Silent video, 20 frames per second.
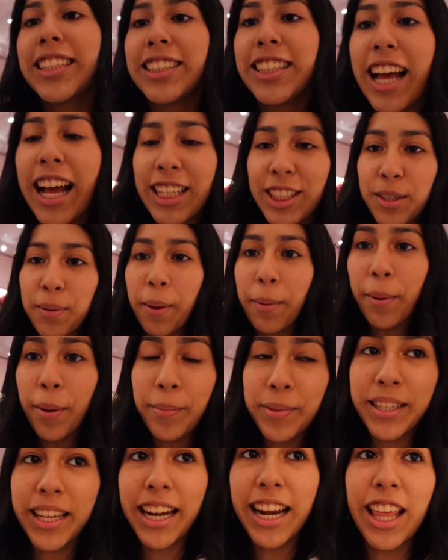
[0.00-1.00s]
I told my
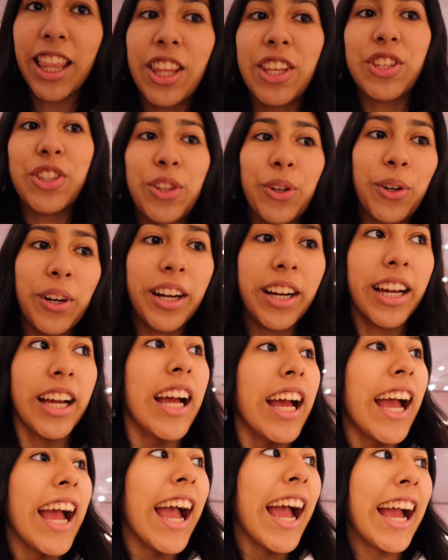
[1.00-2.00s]
mom to get out of the store
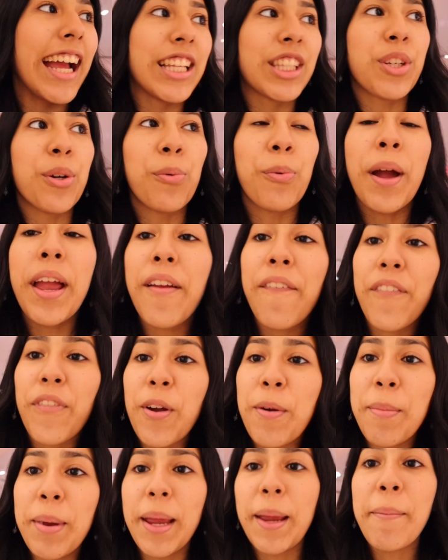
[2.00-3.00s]
and to wait
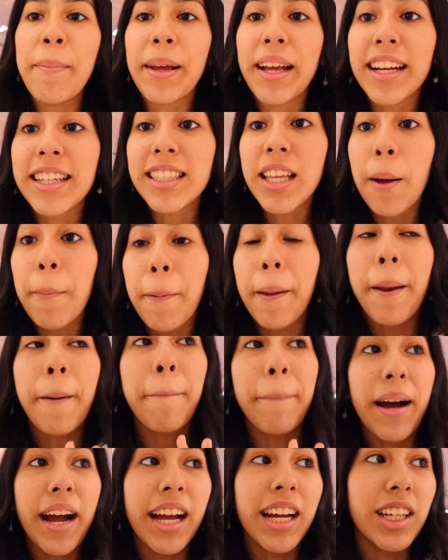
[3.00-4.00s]
for me because I'm
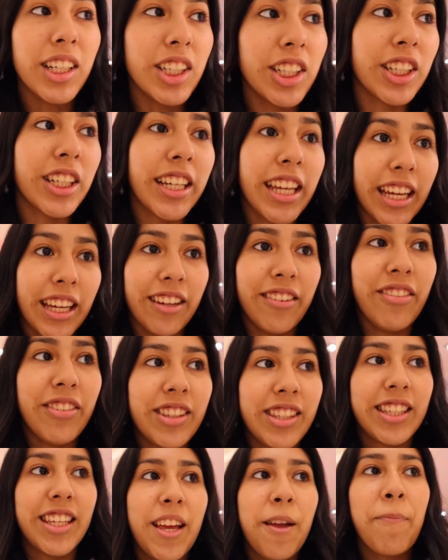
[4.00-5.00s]
gonna buy her
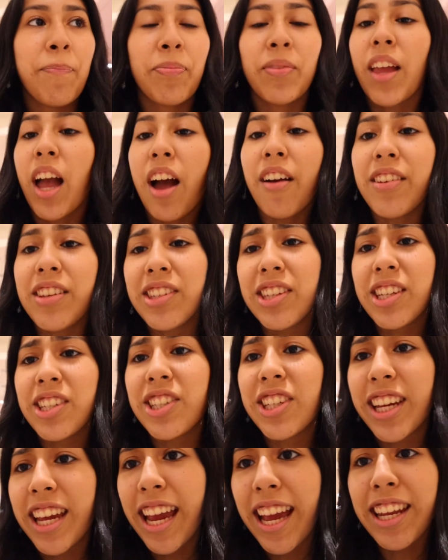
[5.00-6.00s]
gift. Obviously,
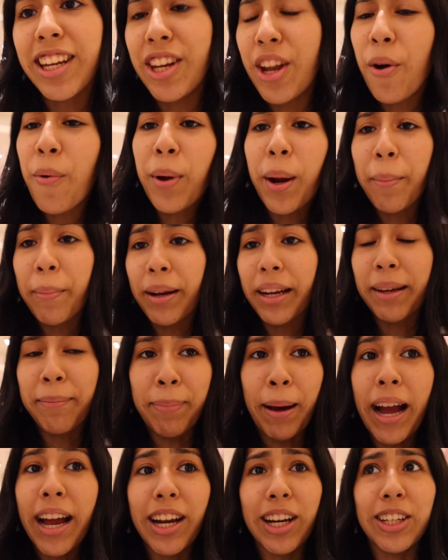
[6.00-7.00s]
she can't know what I'm gonna
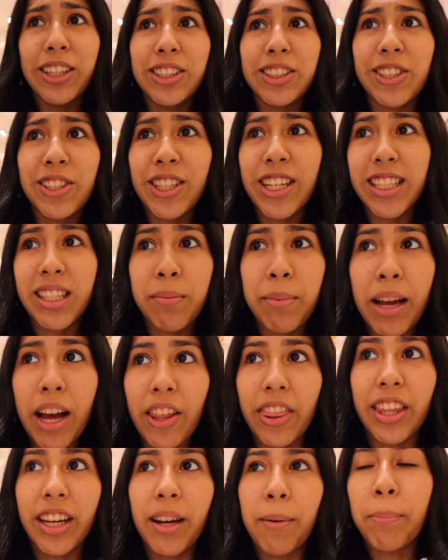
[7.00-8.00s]
buy her, so she has to be
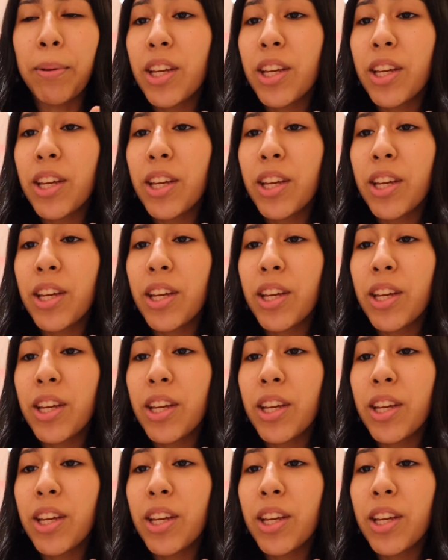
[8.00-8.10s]
out there.